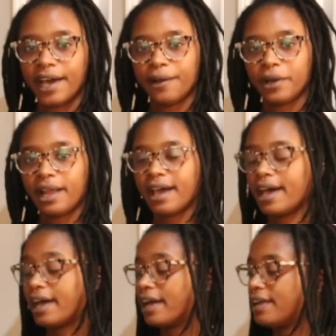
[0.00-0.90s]
I went
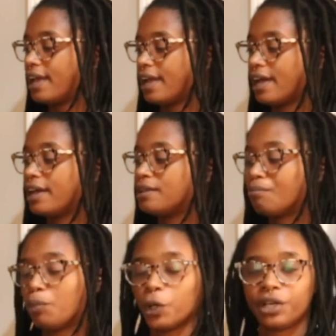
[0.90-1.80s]
ahead
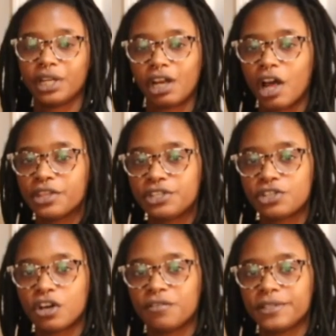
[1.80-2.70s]
and boiled it on the
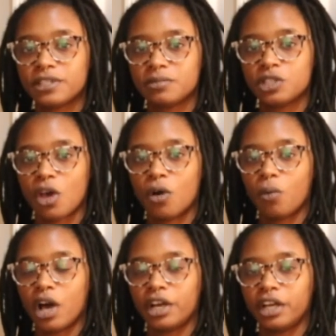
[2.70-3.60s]
stove in some salt
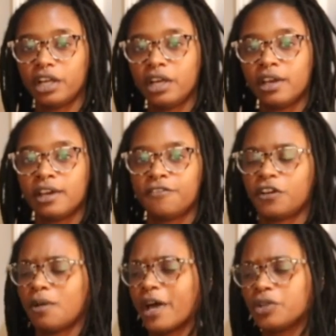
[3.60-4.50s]
water
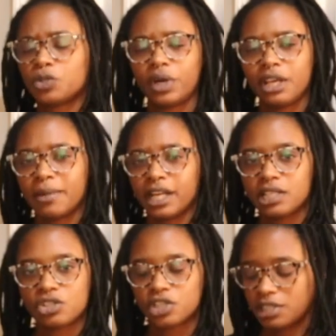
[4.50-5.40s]
for about twenty
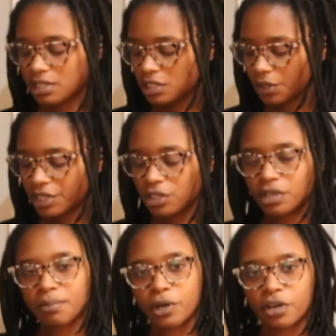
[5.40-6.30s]
minutes, just until you
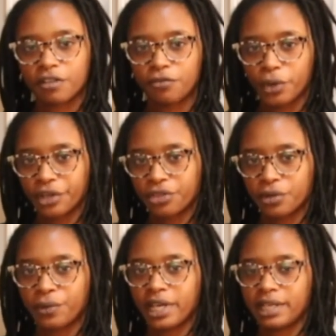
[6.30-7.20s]
can poke a fork
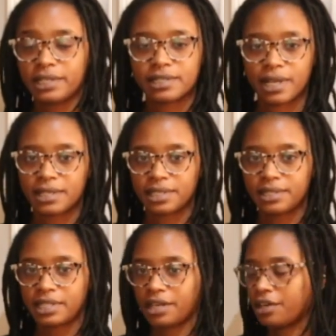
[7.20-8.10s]
through it and it's nice
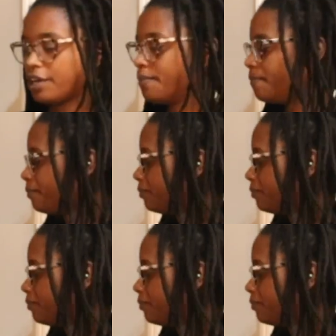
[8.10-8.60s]
and tender.